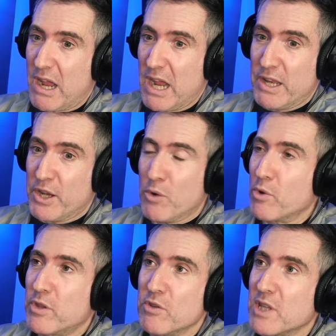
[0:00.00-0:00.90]
and you're going to
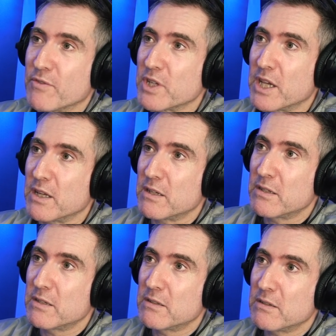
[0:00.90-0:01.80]
want to do stuff together.
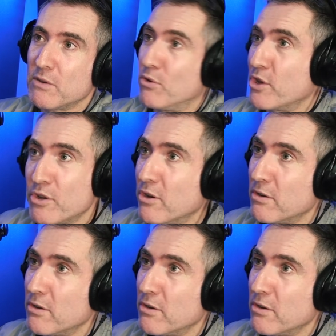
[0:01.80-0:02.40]
Or you're not.